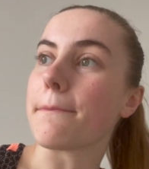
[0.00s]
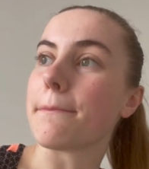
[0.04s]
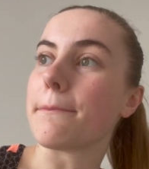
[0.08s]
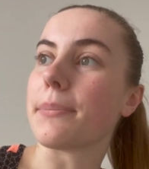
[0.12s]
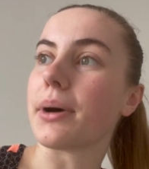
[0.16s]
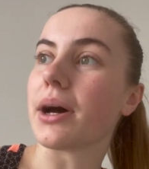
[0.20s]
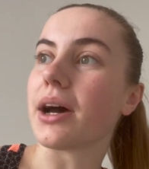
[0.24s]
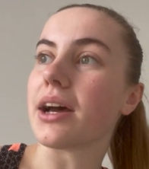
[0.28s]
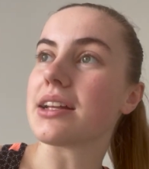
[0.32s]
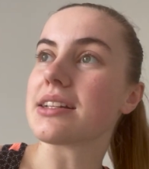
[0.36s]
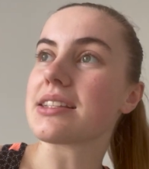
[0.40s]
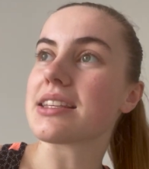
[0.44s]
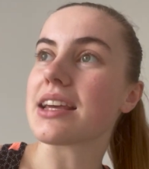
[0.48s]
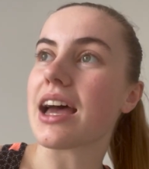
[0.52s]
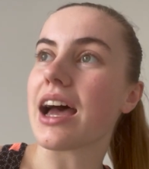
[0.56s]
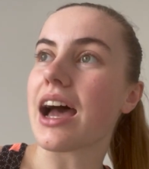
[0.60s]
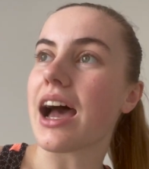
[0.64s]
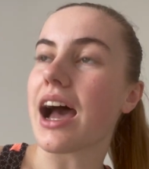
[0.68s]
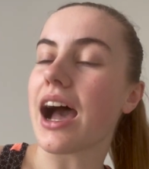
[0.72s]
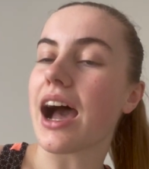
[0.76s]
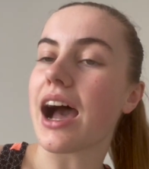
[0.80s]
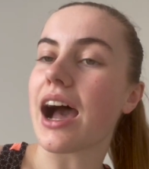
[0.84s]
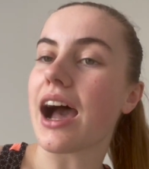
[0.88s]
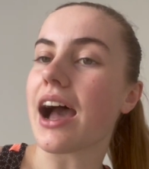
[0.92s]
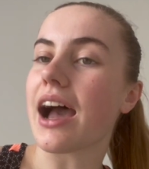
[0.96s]
but
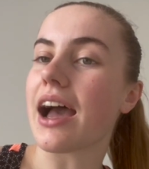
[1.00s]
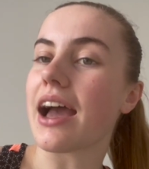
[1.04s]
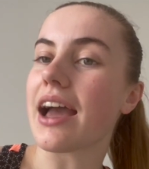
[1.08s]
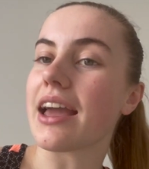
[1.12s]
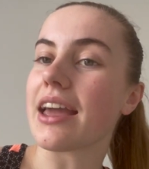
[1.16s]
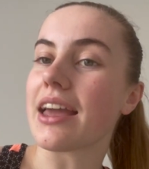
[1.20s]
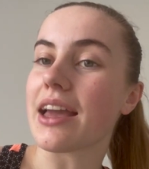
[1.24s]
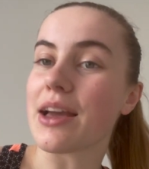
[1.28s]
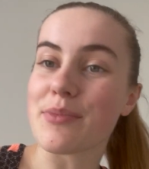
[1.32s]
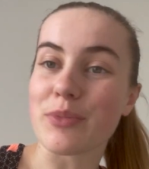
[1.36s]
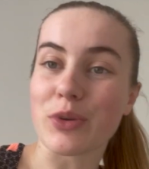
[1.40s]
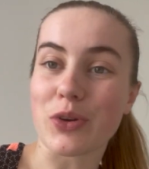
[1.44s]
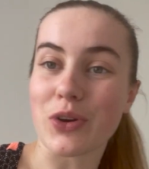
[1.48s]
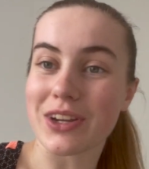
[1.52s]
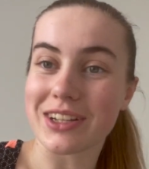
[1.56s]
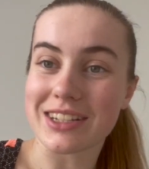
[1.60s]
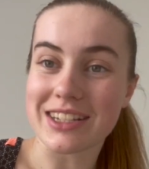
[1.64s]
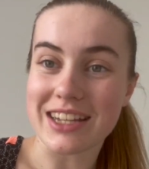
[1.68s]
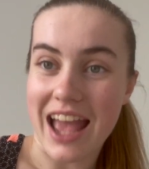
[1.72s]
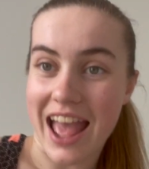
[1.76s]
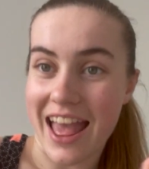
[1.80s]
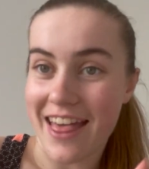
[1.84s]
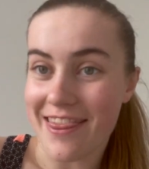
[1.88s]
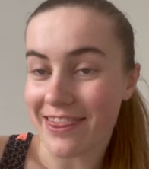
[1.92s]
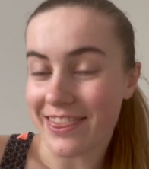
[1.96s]
I am going
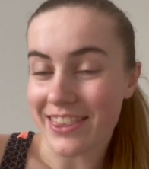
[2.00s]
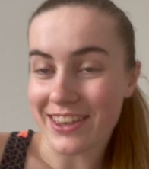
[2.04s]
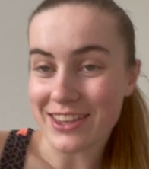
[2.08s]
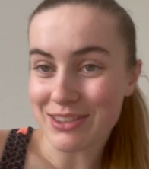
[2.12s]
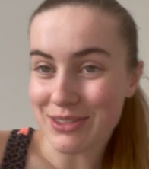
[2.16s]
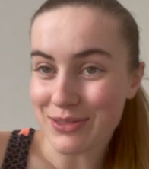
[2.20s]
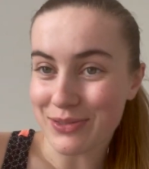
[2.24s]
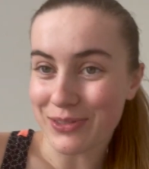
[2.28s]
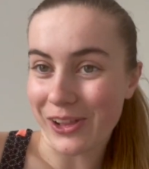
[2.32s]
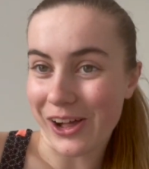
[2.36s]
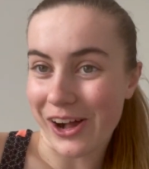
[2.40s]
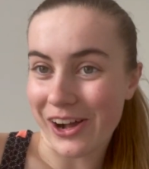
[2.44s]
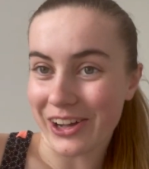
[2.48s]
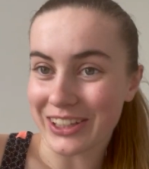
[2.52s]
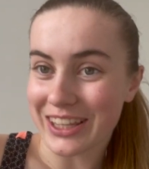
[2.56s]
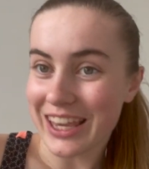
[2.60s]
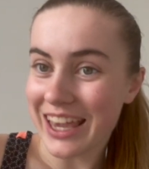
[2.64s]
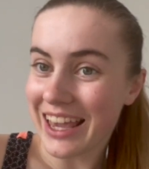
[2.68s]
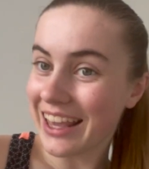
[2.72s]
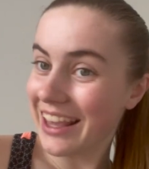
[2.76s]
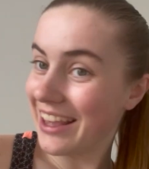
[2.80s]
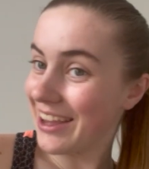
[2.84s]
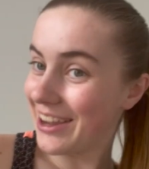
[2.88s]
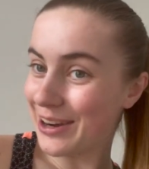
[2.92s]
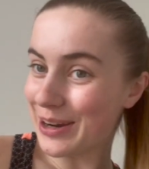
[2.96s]
to end this vlog
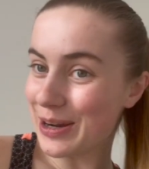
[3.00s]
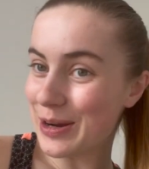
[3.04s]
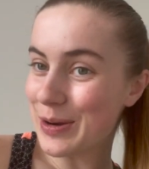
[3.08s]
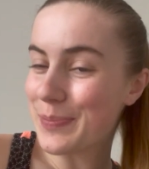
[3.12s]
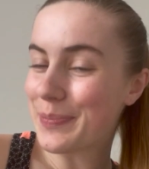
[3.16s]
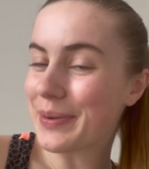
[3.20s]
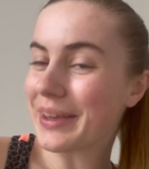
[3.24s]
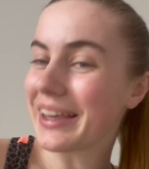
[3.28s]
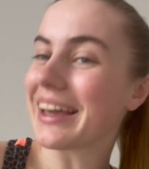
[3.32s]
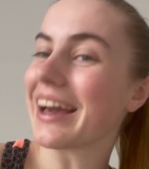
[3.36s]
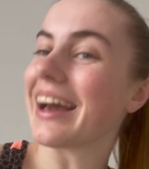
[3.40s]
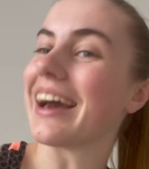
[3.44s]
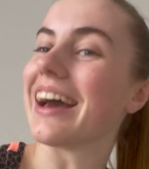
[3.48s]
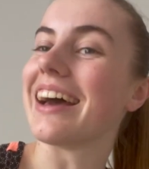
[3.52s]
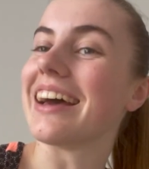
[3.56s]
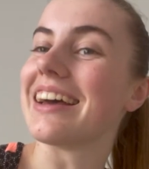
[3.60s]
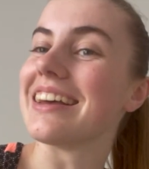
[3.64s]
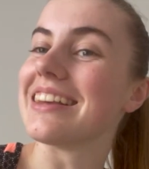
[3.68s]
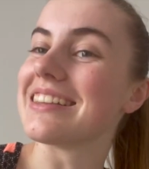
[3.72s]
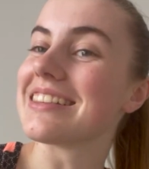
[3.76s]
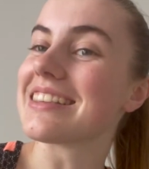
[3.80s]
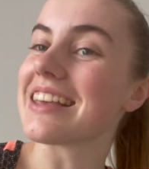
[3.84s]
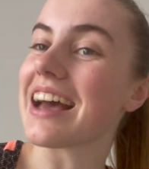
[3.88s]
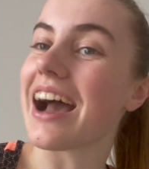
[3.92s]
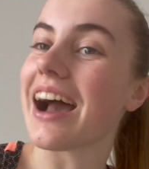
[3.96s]
here
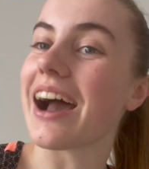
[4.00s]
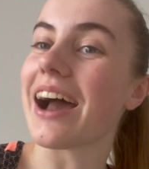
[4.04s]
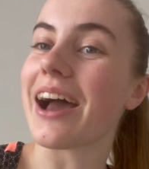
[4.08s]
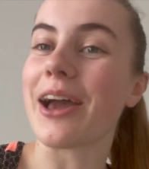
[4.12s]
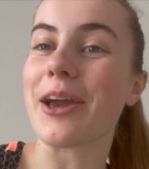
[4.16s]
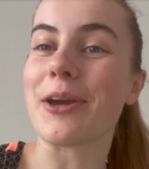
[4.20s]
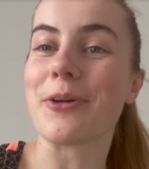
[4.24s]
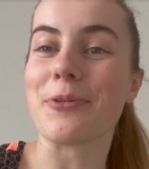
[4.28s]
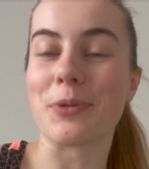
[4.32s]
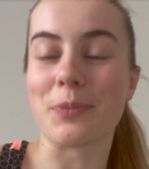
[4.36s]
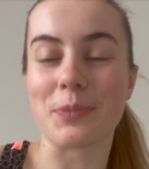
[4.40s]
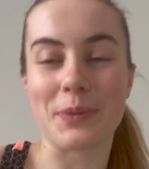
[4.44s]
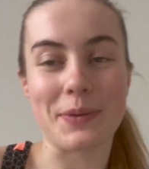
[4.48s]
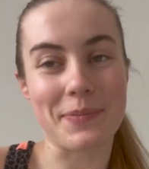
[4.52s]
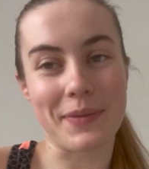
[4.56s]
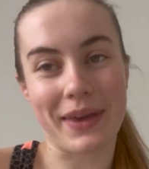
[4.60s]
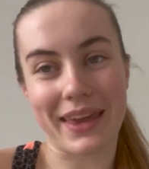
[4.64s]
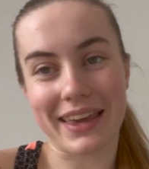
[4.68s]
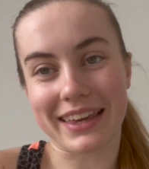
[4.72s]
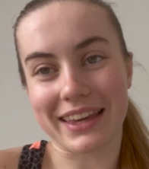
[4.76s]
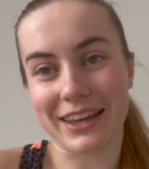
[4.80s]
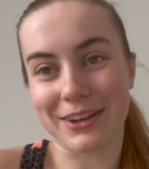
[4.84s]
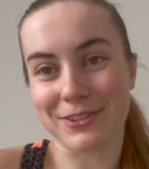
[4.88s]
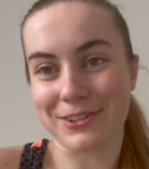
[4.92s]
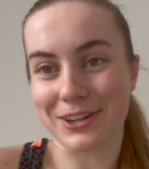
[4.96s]
because I will be
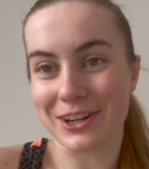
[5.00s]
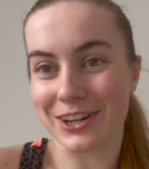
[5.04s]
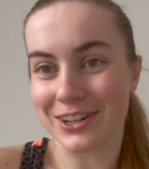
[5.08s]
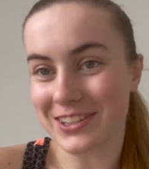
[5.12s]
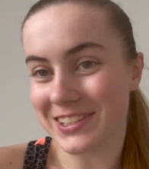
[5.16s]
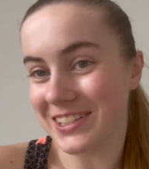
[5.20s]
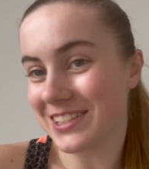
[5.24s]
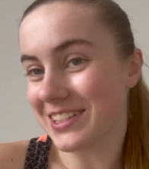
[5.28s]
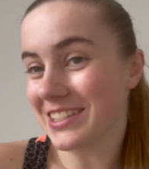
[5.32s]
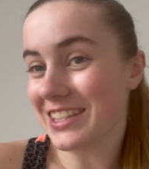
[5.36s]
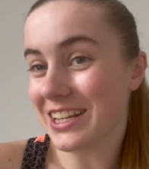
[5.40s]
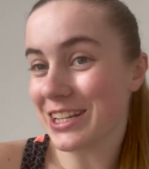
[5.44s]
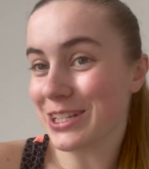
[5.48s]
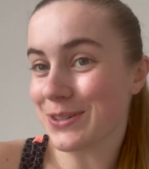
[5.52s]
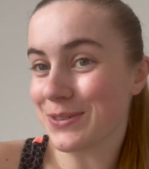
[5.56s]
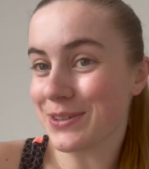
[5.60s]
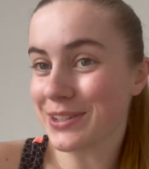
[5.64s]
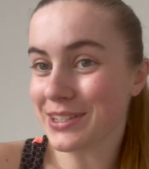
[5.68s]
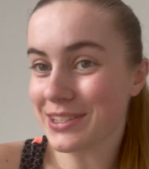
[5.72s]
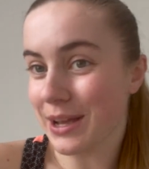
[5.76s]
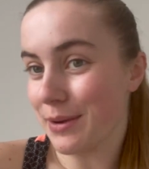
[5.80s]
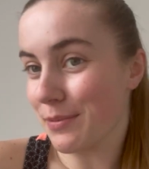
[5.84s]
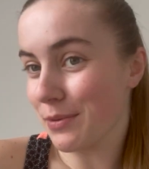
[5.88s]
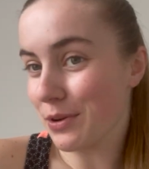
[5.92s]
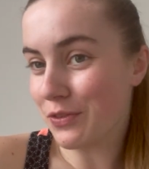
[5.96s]
making rehearsals into a
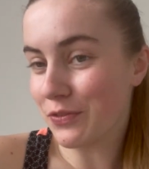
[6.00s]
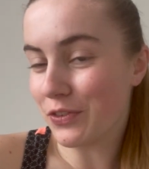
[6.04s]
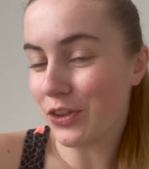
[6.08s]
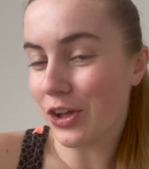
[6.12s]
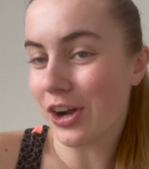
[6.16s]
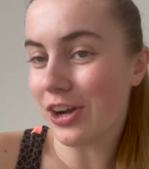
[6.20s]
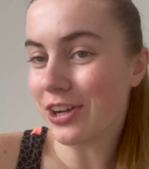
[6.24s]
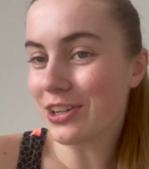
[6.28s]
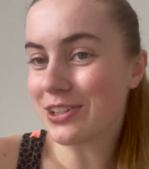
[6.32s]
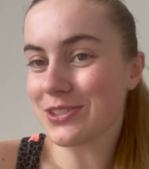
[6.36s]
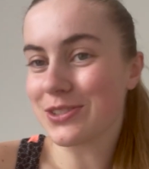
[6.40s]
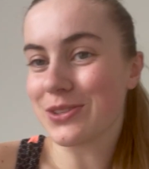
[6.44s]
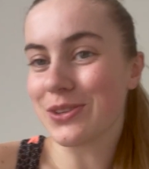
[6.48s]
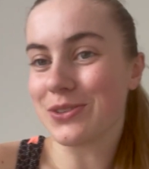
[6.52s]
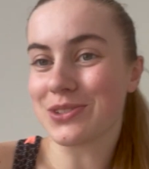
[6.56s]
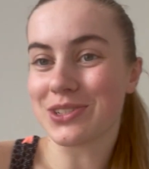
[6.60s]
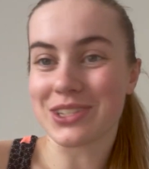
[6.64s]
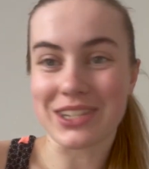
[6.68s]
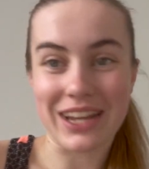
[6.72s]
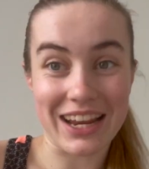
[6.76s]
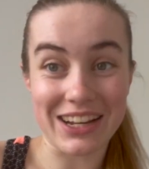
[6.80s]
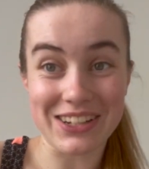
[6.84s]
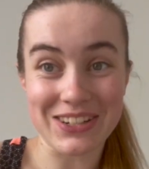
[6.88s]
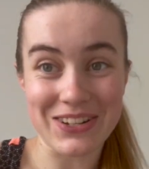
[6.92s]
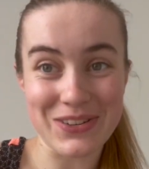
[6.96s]
separate vlog, so
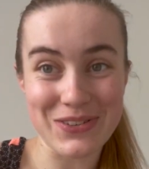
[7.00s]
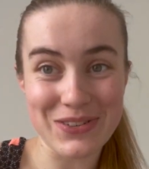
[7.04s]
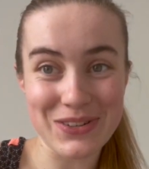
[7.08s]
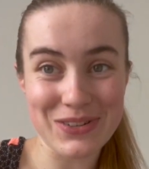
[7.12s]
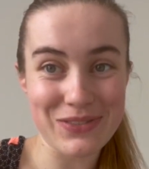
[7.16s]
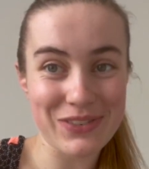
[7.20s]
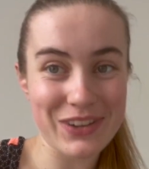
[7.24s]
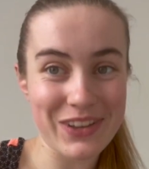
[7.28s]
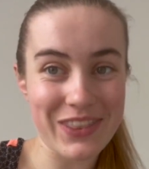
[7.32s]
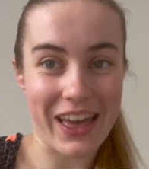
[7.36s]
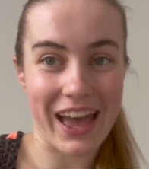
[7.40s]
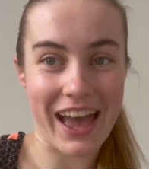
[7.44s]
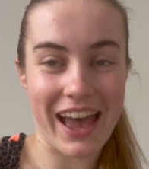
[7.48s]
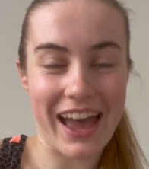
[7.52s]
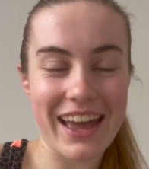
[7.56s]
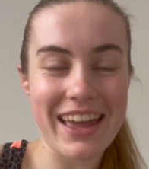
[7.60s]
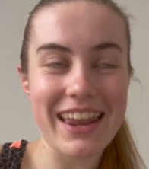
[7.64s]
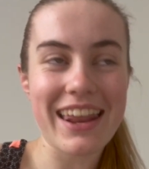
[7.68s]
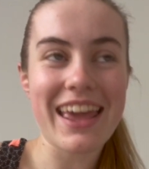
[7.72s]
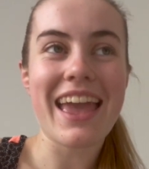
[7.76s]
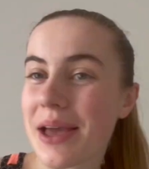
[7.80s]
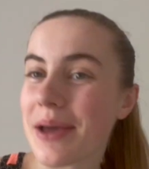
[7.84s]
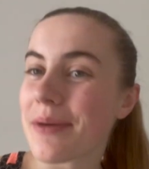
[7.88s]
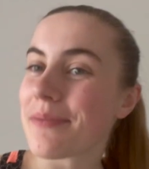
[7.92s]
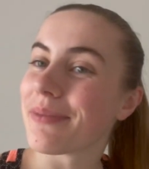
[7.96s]
stay tuned for that.